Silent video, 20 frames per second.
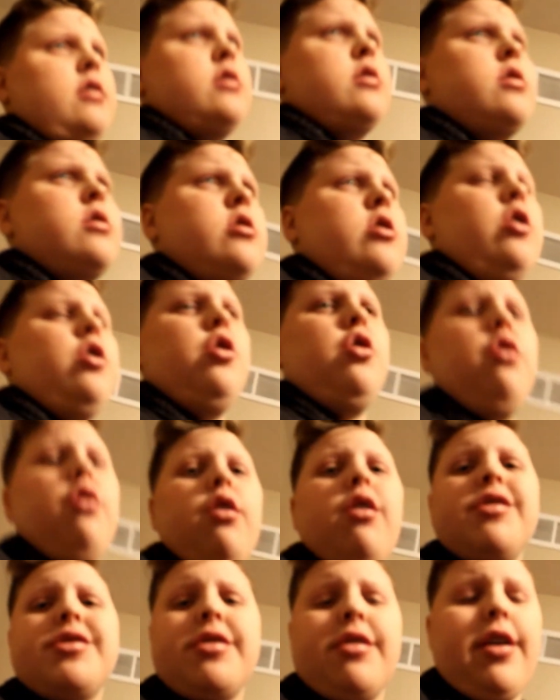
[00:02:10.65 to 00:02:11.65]
so the
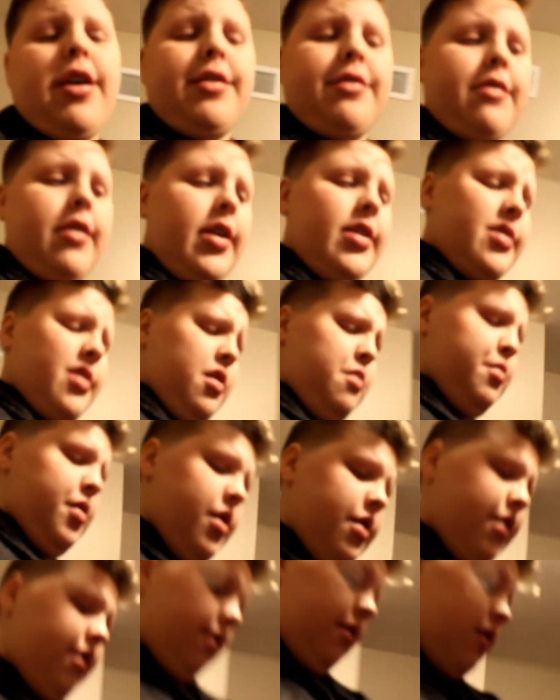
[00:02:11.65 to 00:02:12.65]
whole entire 8th grade is going to be
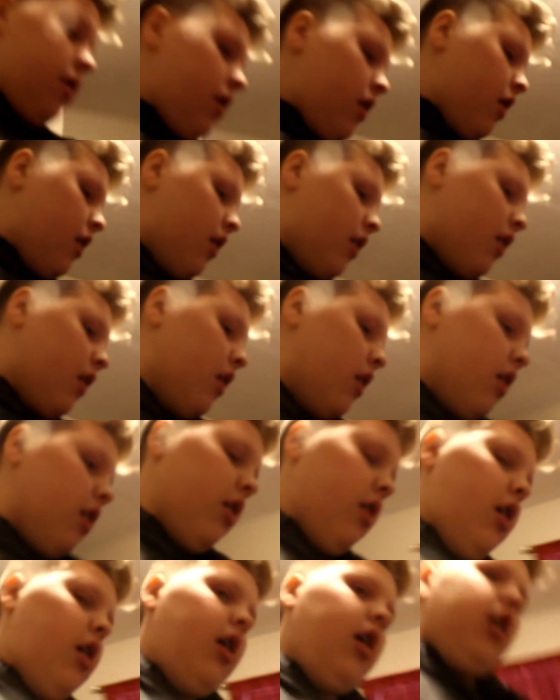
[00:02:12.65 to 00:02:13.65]
there.
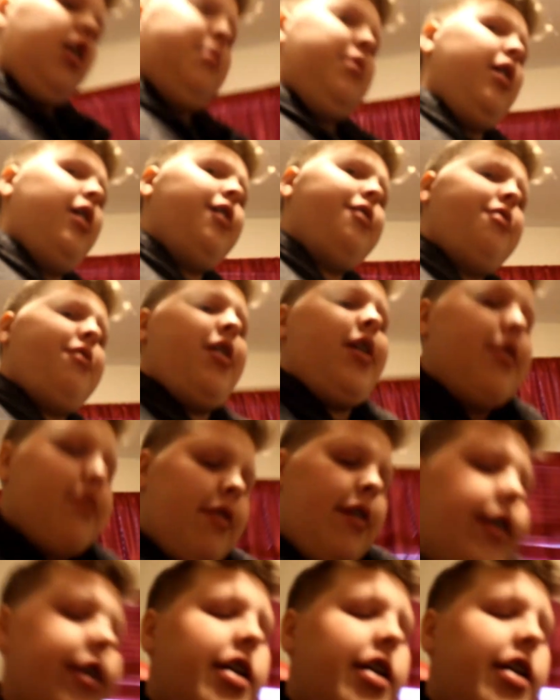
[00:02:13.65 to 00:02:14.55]
Um, all three 8th grade